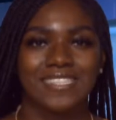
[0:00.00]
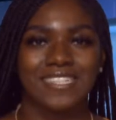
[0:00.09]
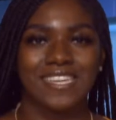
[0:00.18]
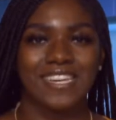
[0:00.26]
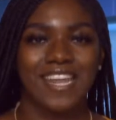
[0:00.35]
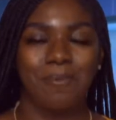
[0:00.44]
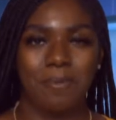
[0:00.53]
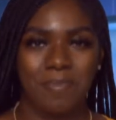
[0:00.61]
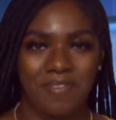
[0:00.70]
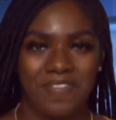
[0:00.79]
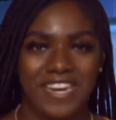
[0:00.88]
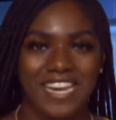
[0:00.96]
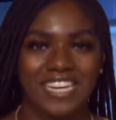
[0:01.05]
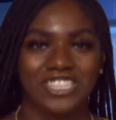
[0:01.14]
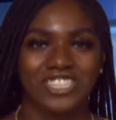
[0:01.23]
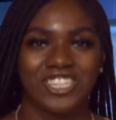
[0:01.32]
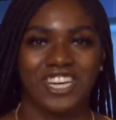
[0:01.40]
10. I'm Epiphany
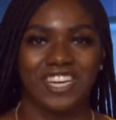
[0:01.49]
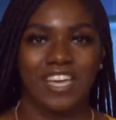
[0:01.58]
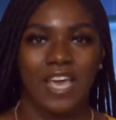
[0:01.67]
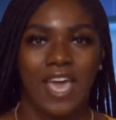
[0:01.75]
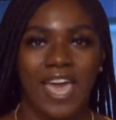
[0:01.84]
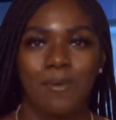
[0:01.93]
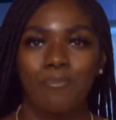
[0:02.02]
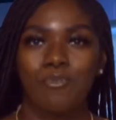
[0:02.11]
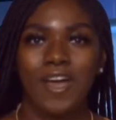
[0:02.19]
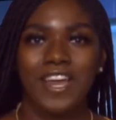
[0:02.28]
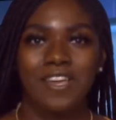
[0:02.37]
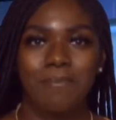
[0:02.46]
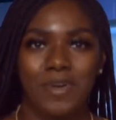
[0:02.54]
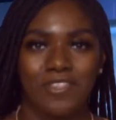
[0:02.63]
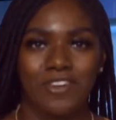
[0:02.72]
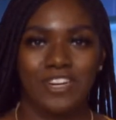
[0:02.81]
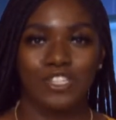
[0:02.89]
Lachey. A Bryan
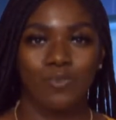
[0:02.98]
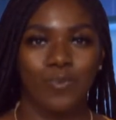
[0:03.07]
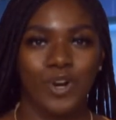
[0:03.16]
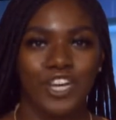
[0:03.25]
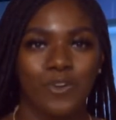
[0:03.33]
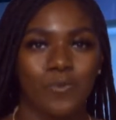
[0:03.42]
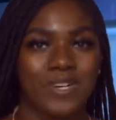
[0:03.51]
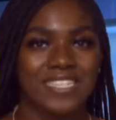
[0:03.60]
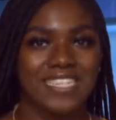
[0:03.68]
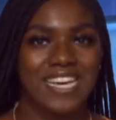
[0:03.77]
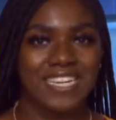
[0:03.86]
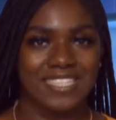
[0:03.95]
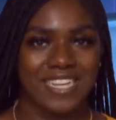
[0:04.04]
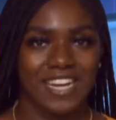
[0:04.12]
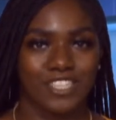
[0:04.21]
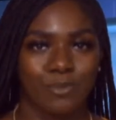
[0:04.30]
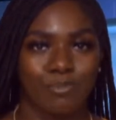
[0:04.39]
mother is working with
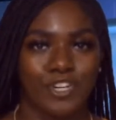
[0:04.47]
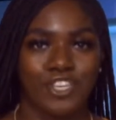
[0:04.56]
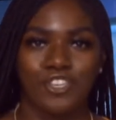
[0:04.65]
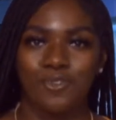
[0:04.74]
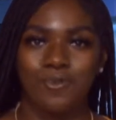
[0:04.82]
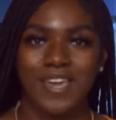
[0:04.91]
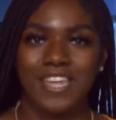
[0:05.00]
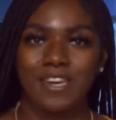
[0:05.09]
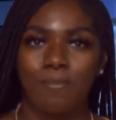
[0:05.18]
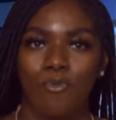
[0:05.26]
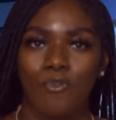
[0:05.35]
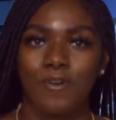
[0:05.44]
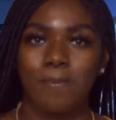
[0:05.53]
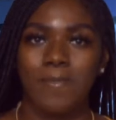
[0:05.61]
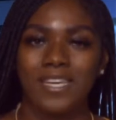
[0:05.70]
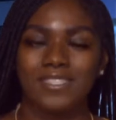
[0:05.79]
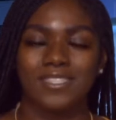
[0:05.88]
TxDOT to bring you an important
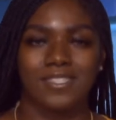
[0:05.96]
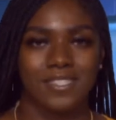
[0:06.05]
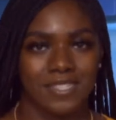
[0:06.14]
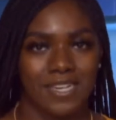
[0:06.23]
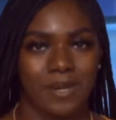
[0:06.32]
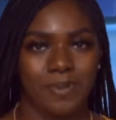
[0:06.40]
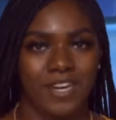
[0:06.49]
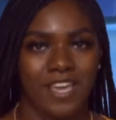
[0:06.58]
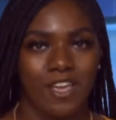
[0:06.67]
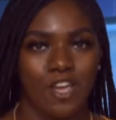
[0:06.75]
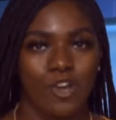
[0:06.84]
message this Labor Day.